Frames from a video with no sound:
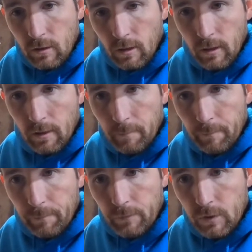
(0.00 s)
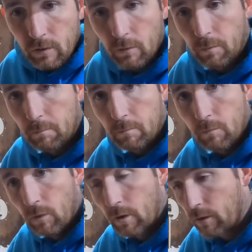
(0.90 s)
So
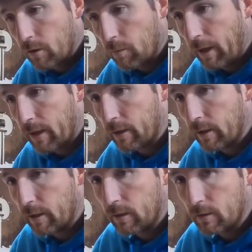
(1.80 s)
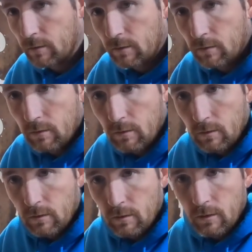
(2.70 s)
we're going to throw a battery in it
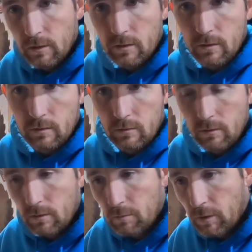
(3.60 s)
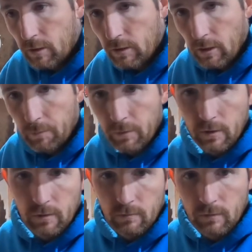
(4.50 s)
that's in better shape
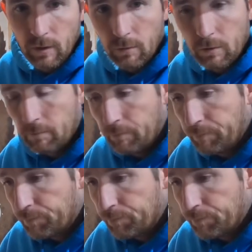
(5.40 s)
than that one.